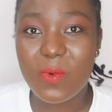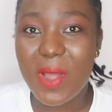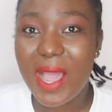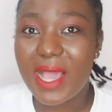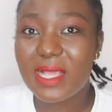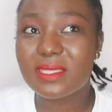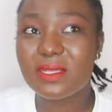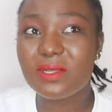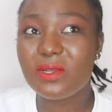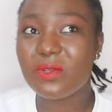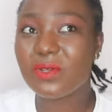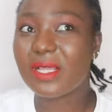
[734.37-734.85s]

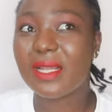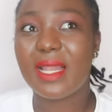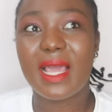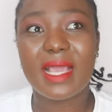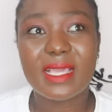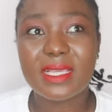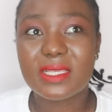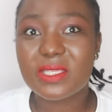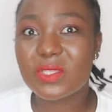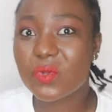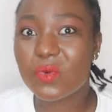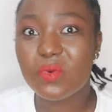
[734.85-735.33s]
Why is it looking
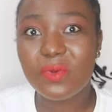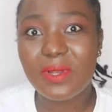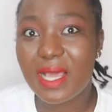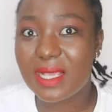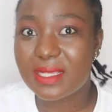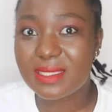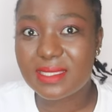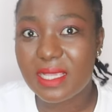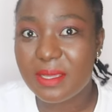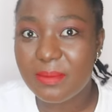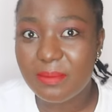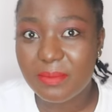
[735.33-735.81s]
like a school
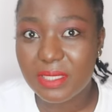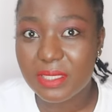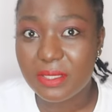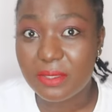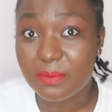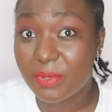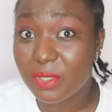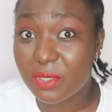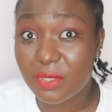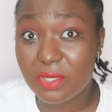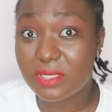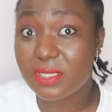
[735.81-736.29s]

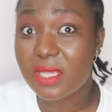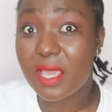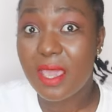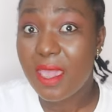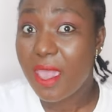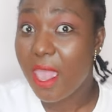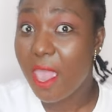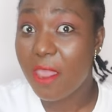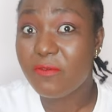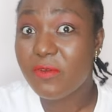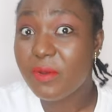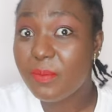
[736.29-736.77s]
assembly? Because
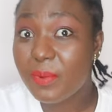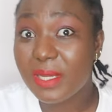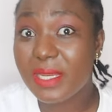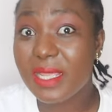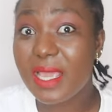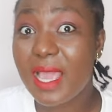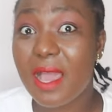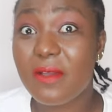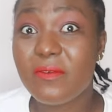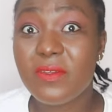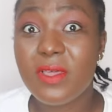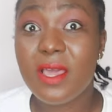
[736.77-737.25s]

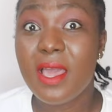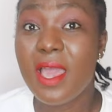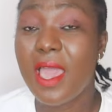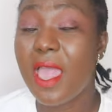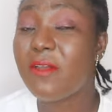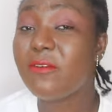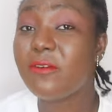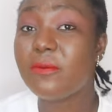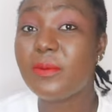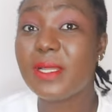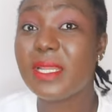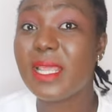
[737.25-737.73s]
everybody have
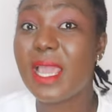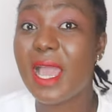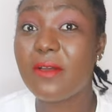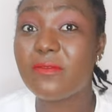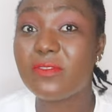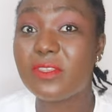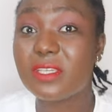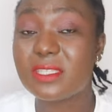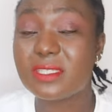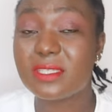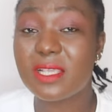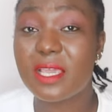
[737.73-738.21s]

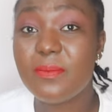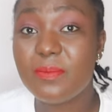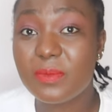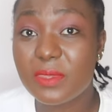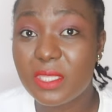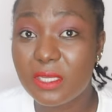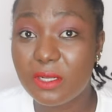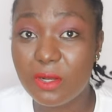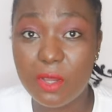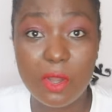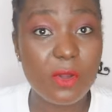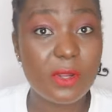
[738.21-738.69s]
the same
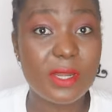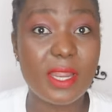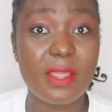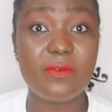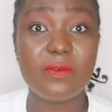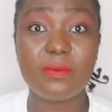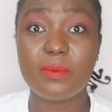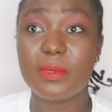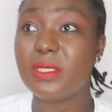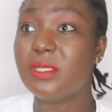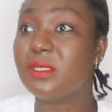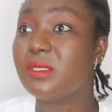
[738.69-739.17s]
thing on.
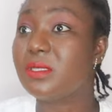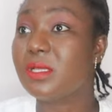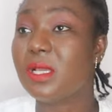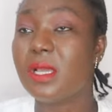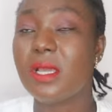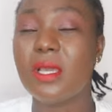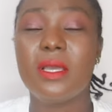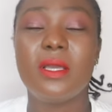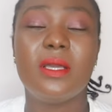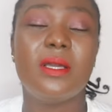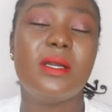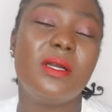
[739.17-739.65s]
Everybody's
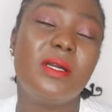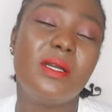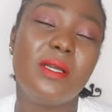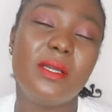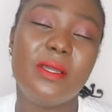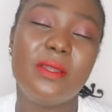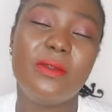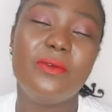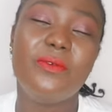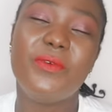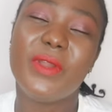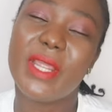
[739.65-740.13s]

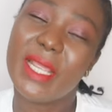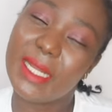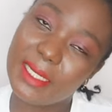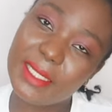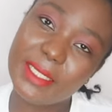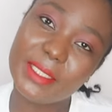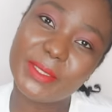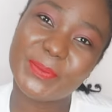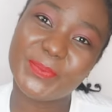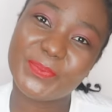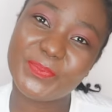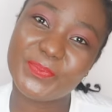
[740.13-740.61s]

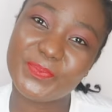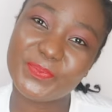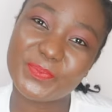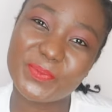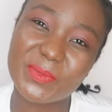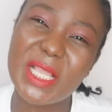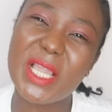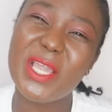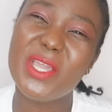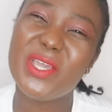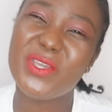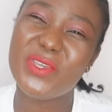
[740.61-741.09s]
really,
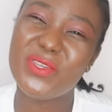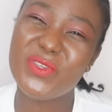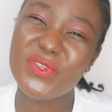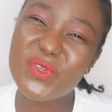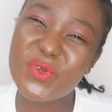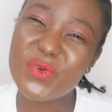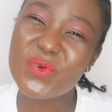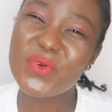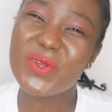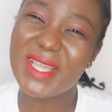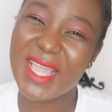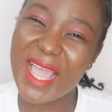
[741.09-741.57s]

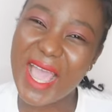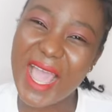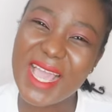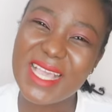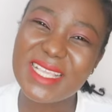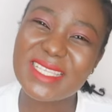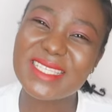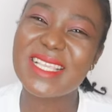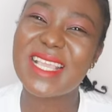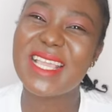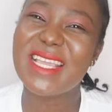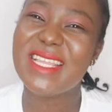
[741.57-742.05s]
you
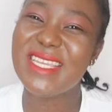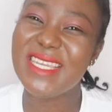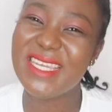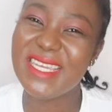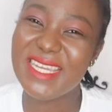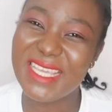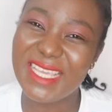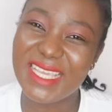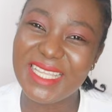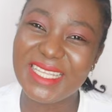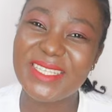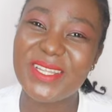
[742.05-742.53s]
guys
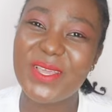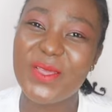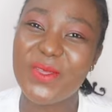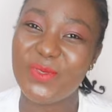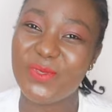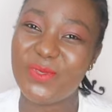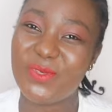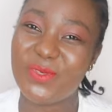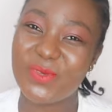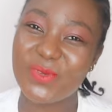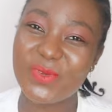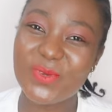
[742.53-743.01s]
need
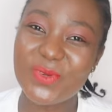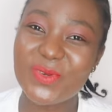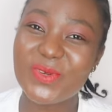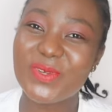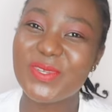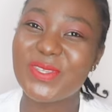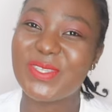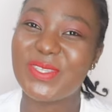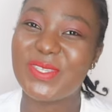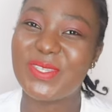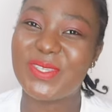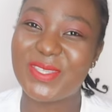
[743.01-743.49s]

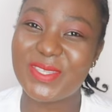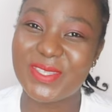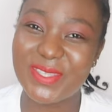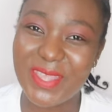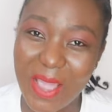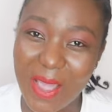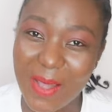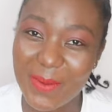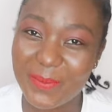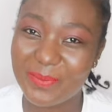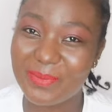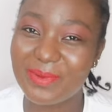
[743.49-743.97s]
to
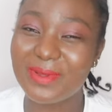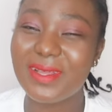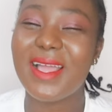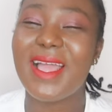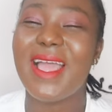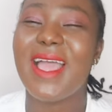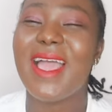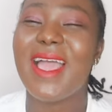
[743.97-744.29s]
stop.